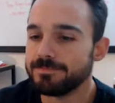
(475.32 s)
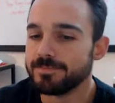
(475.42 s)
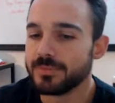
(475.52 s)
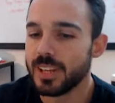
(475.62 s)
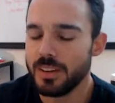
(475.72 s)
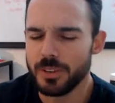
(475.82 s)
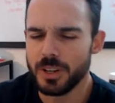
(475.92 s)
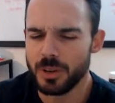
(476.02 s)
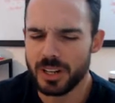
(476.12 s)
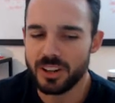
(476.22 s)
I forget what
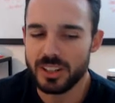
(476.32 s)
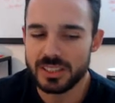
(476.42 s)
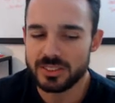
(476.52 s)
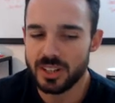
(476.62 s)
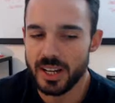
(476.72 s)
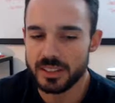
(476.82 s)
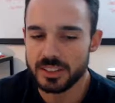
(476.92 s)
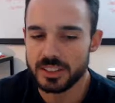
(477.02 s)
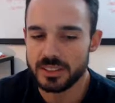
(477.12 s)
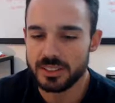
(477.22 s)
I call that
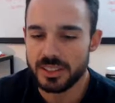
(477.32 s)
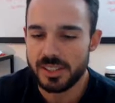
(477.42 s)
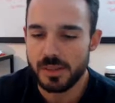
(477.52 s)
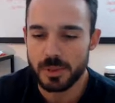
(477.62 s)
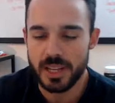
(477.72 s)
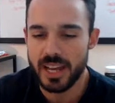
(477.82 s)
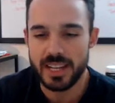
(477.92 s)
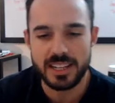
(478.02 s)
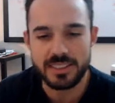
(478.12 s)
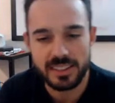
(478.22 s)
strategy. But yeah,
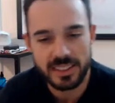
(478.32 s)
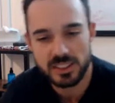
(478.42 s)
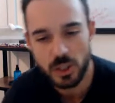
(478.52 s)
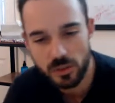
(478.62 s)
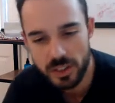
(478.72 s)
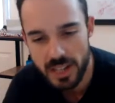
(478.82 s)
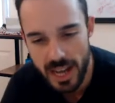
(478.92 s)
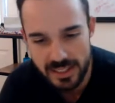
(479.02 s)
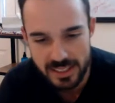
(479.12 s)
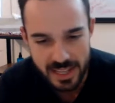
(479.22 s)
anything that's over
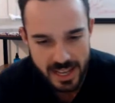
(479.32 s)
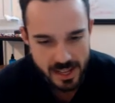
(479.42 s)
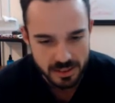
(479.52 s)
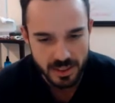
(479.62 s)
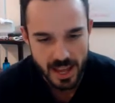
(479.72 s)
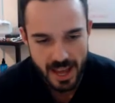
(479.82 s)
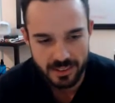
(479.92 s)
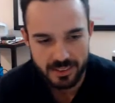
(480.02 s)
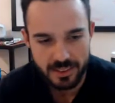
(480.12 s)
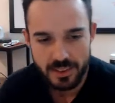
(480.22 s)
90 days that,